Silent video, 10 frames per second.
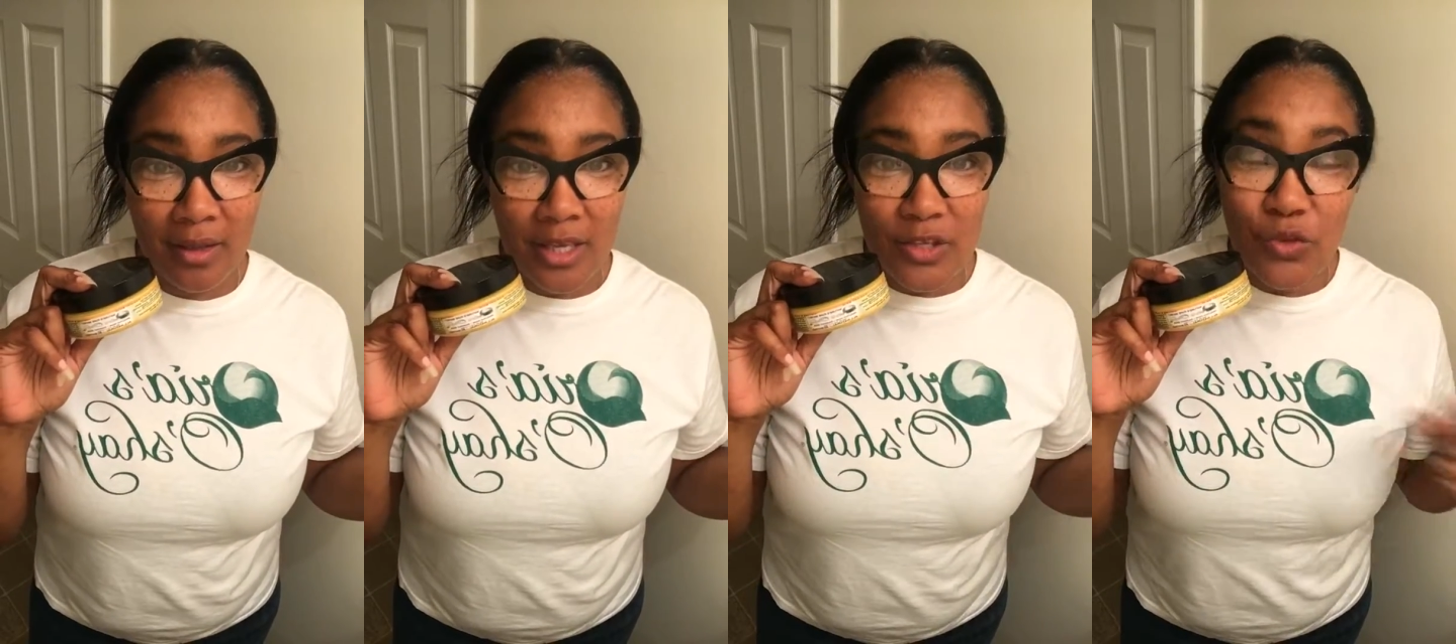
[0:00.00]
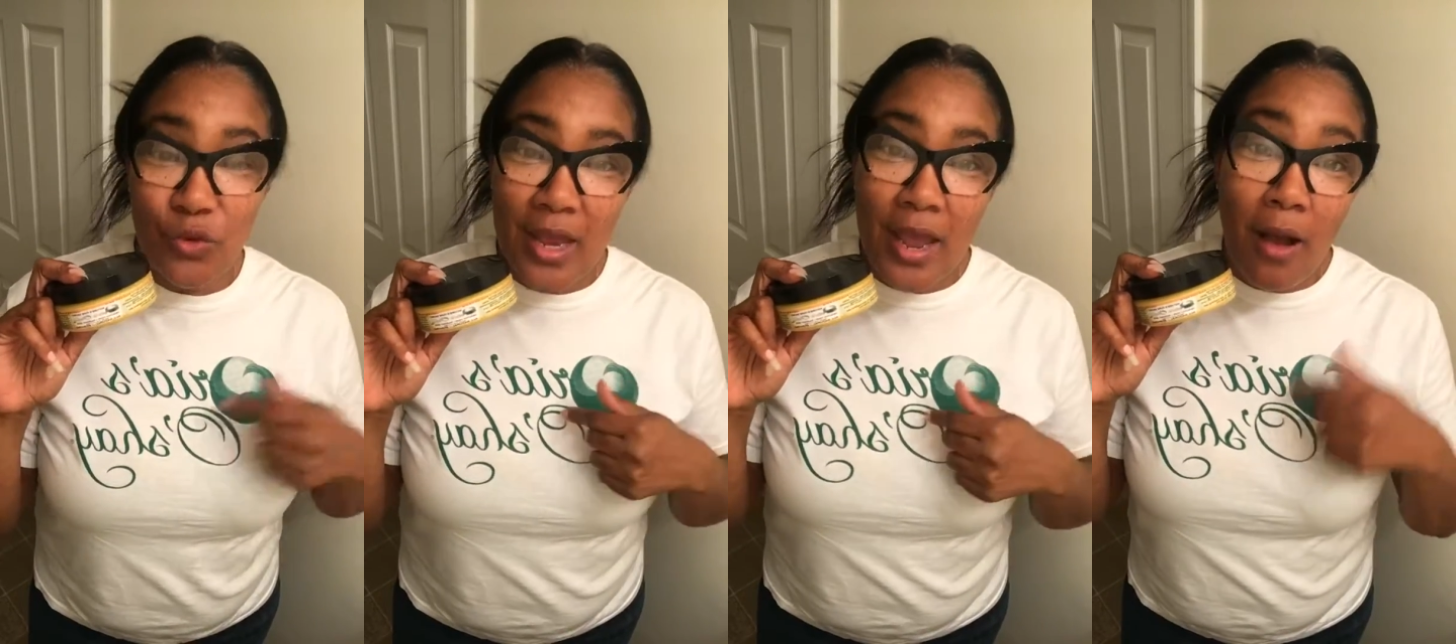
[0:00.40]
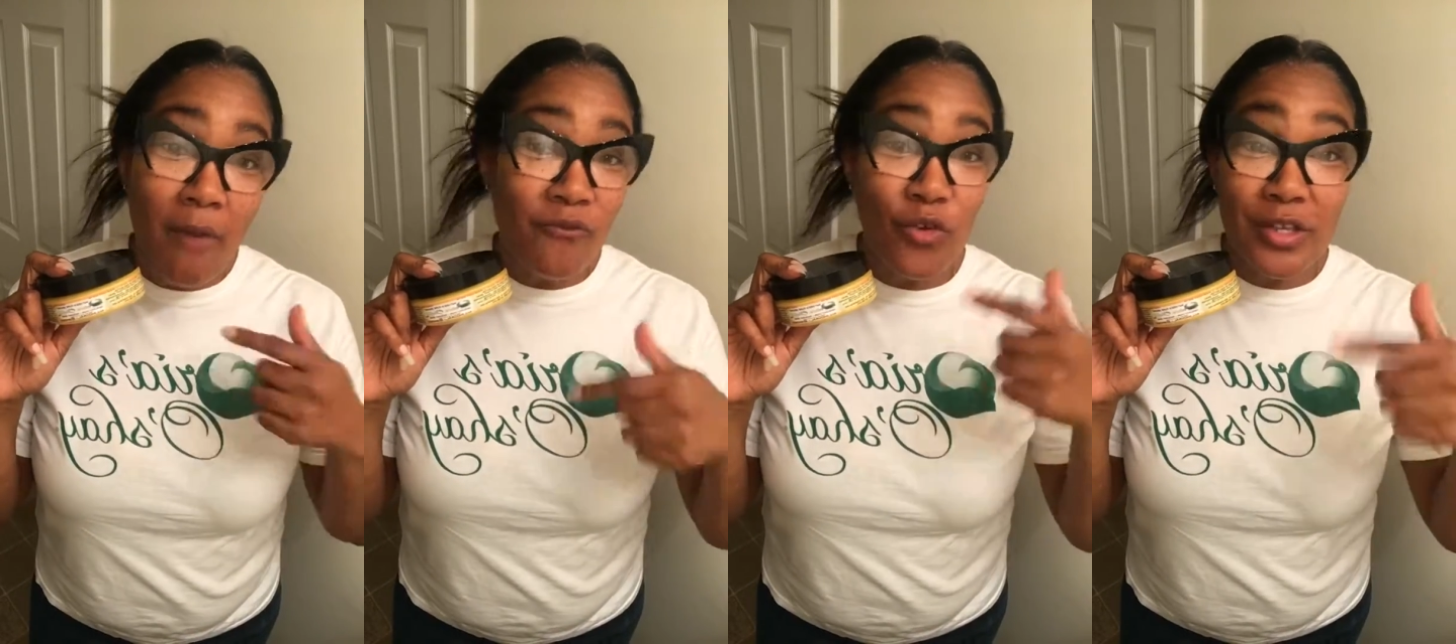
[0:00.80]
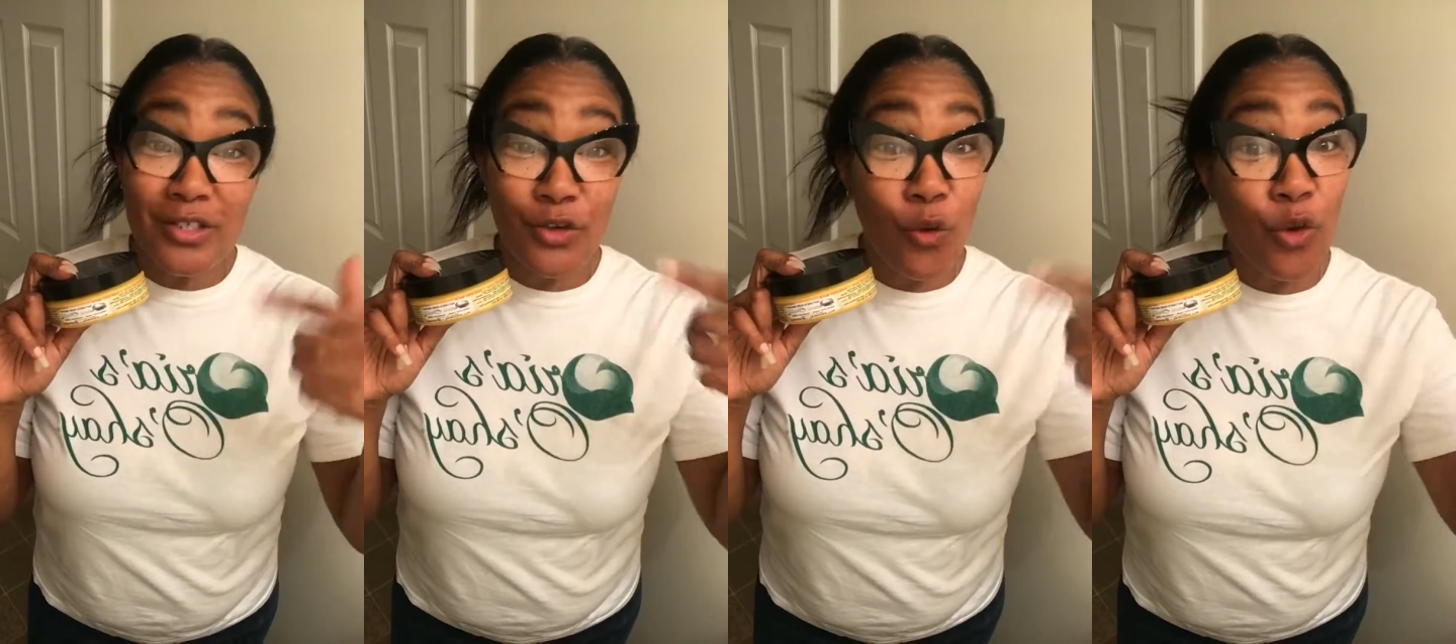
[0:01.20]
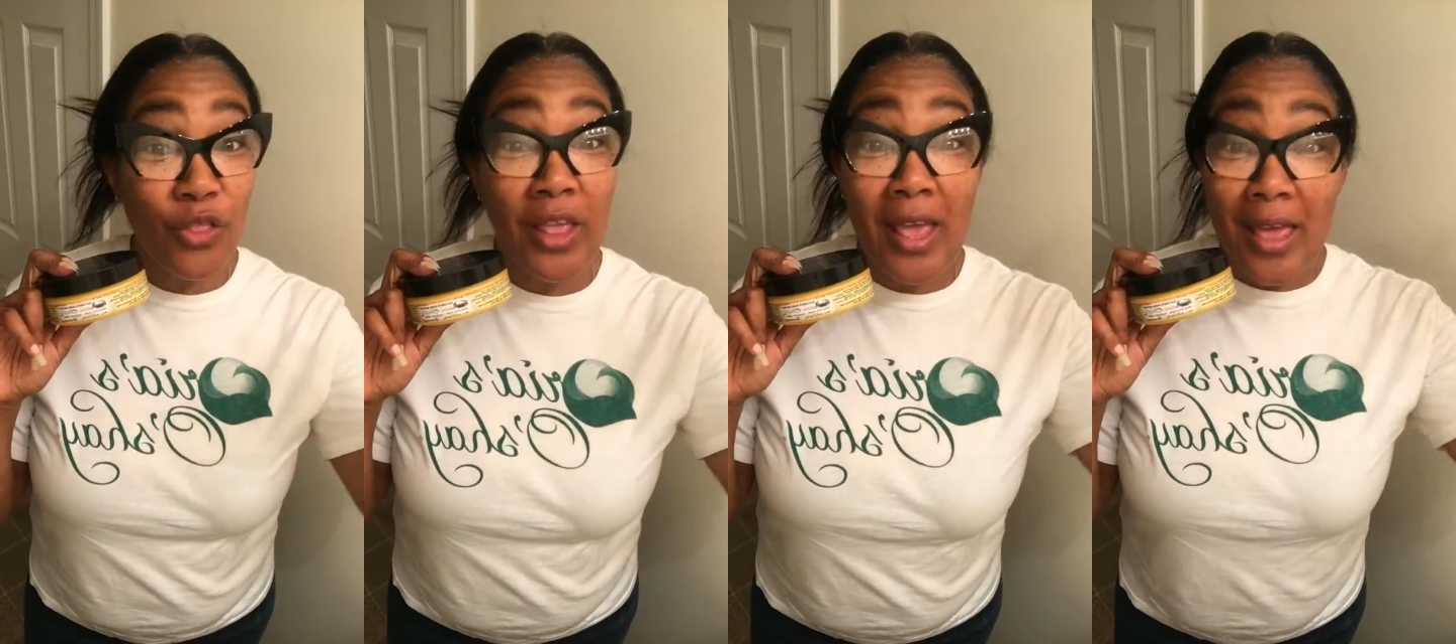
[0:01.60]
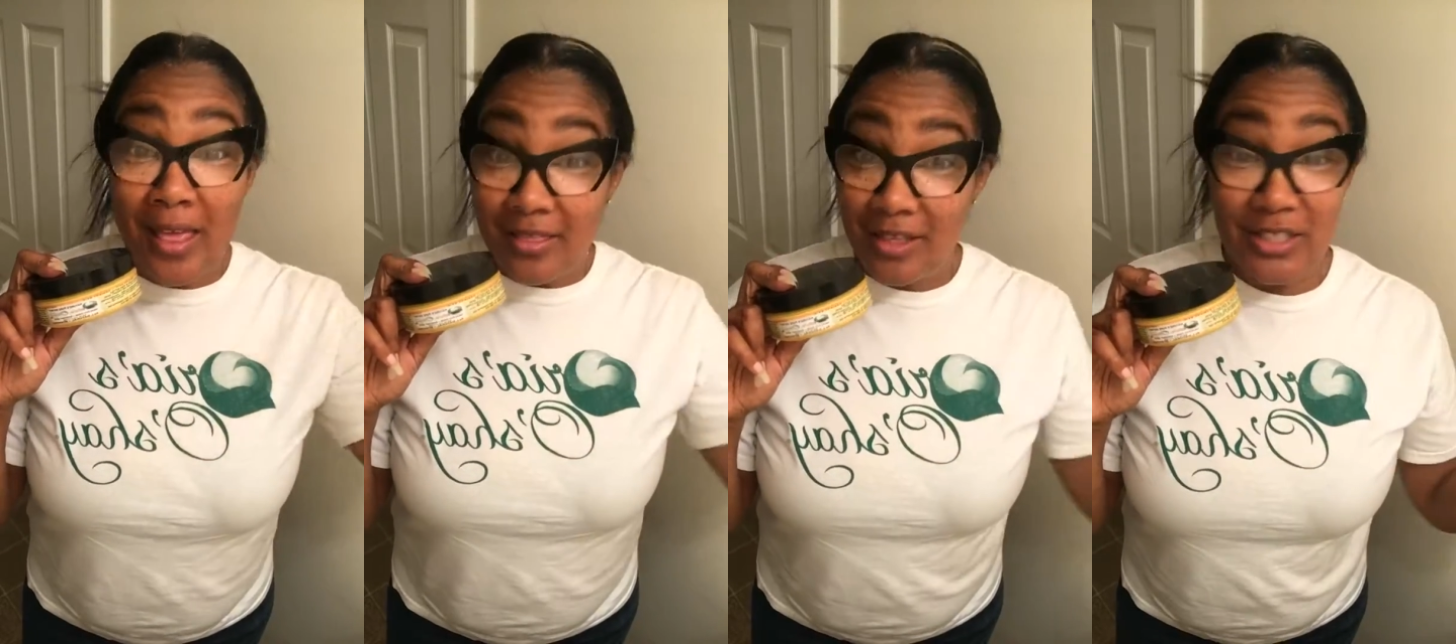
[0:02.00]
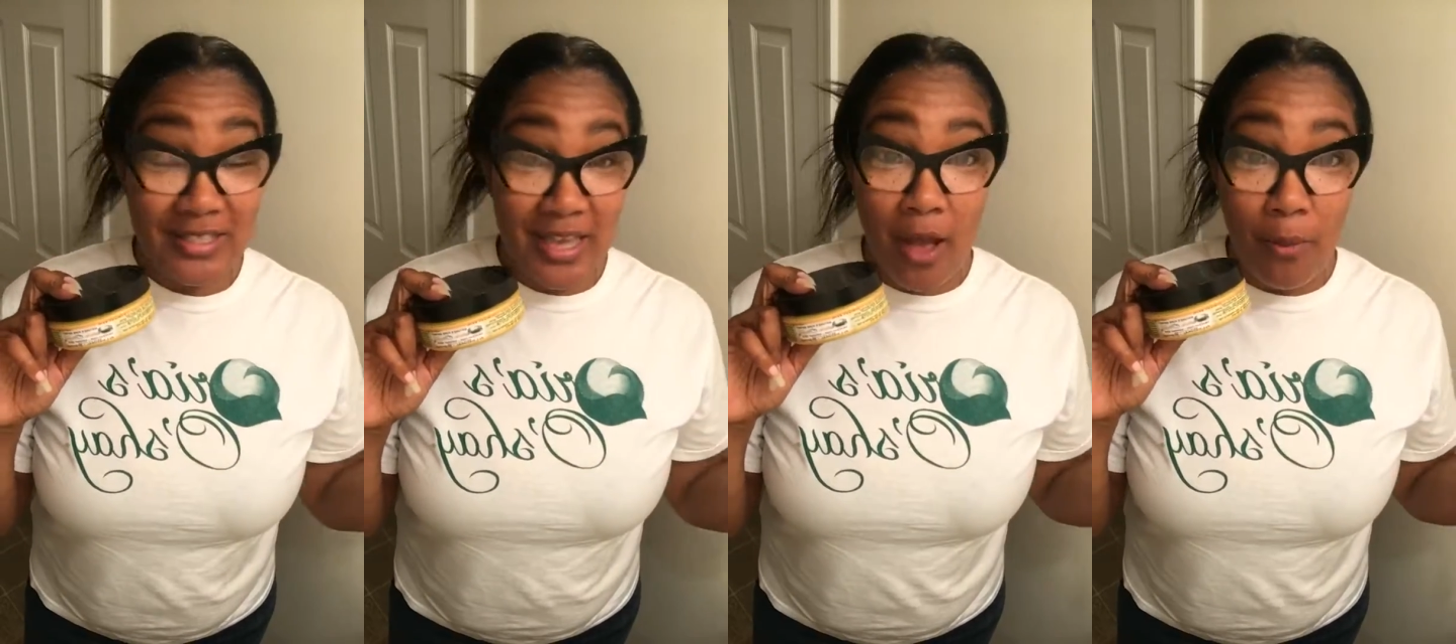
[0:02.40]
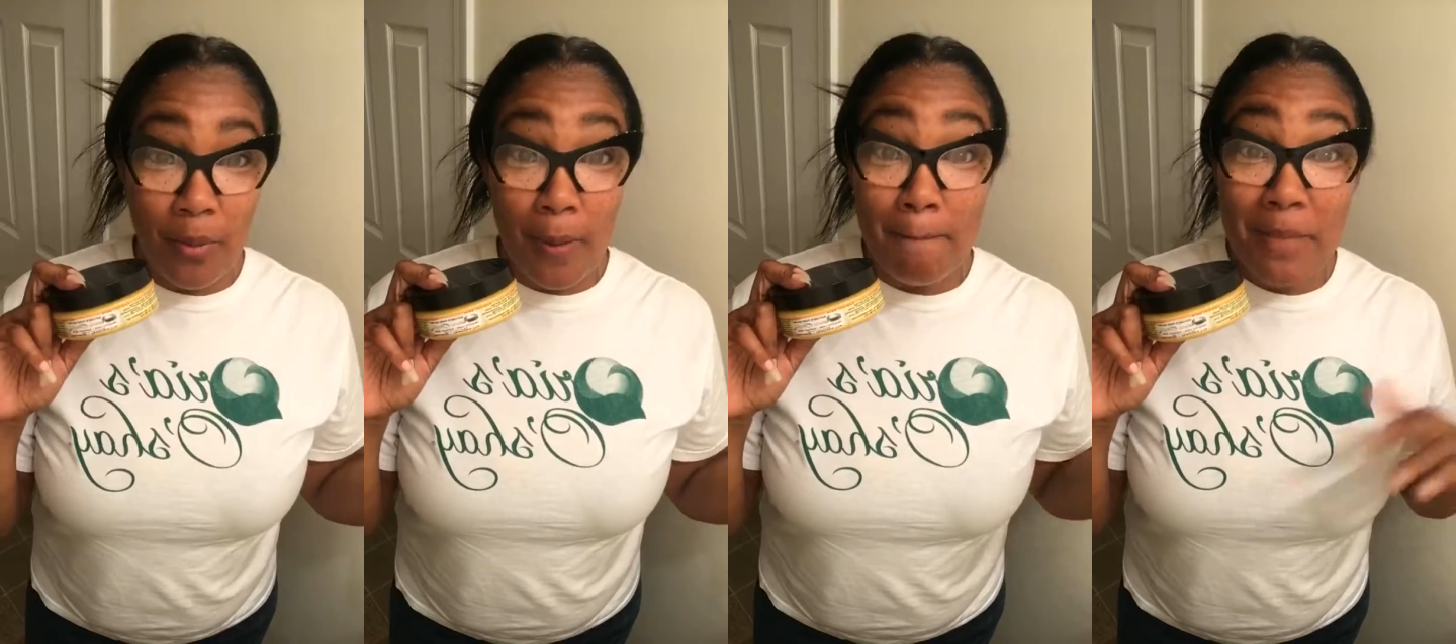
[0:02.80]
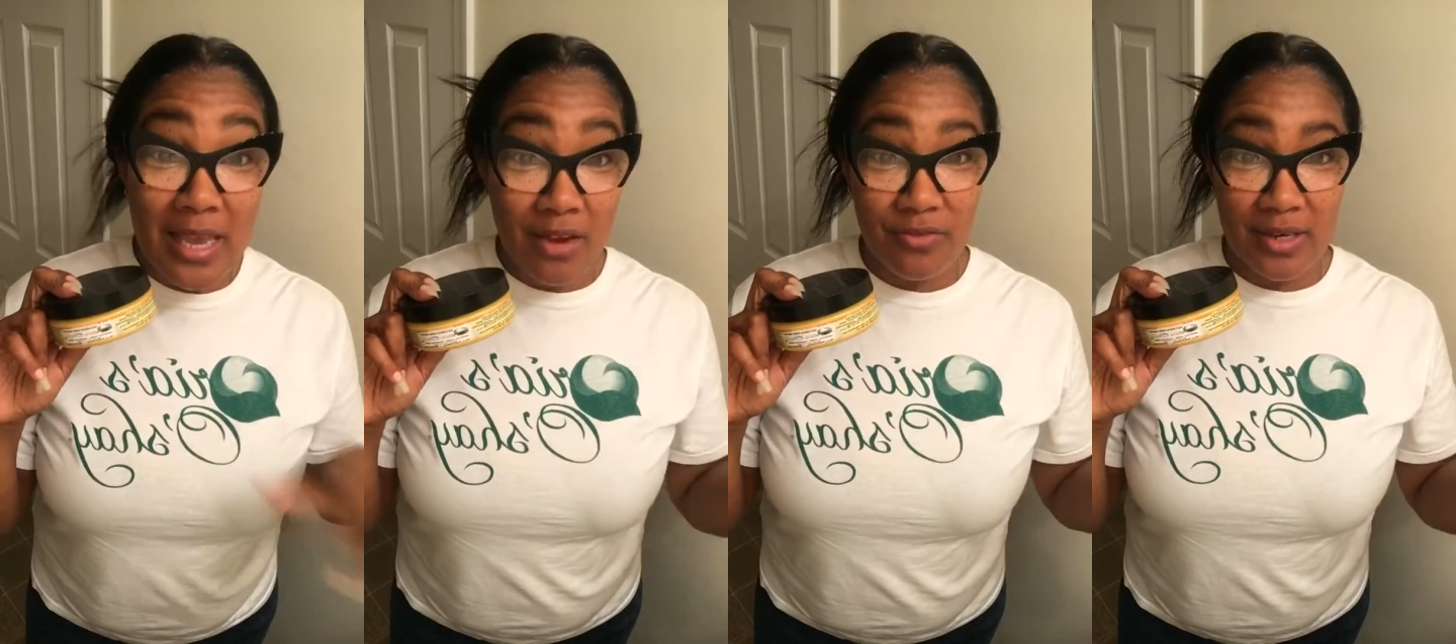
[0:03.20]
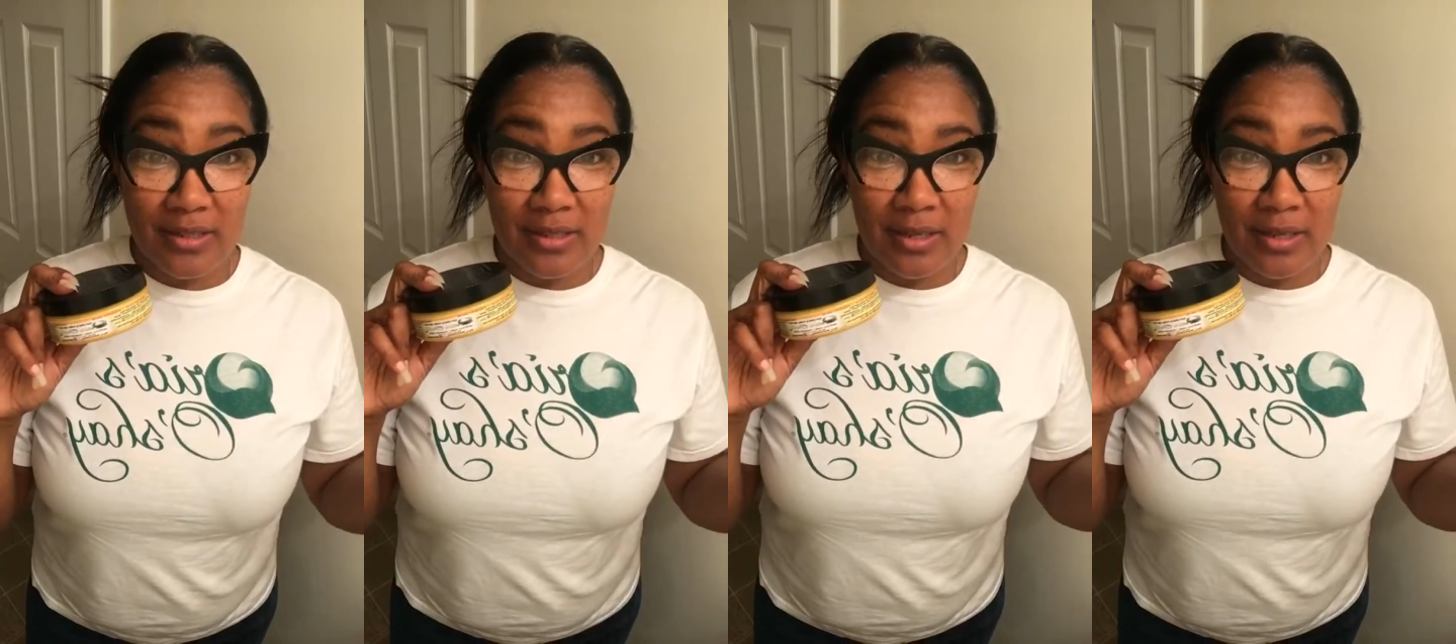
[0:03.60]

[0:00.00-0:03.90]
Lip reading: So now I'm focusing on the scalp, period.